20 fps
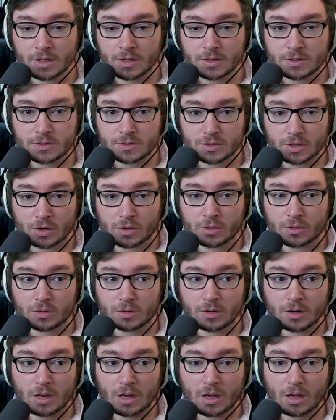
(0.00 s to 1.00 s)
So,
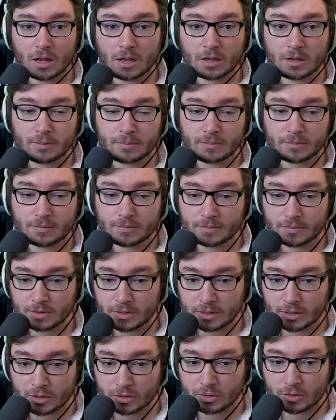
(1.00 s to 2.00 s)

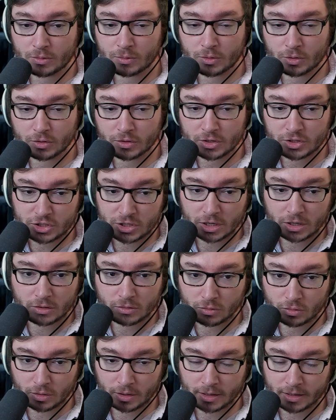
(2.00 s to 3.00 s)
you got the
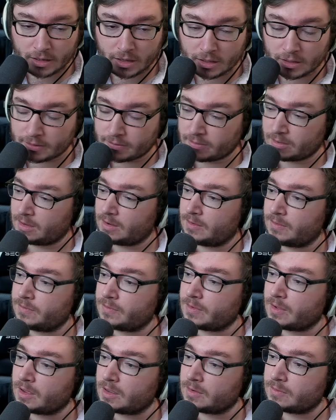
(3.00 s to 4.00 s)
general kind of tier
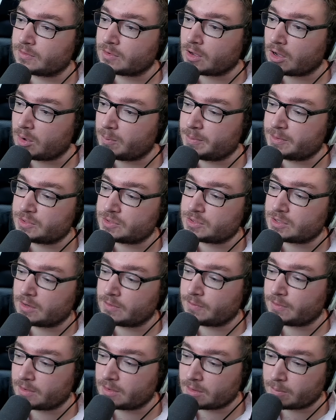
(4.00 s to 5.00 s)
5 garbage
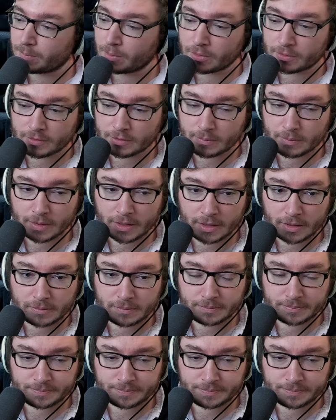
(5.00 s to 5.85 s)
stuff at the bottom there.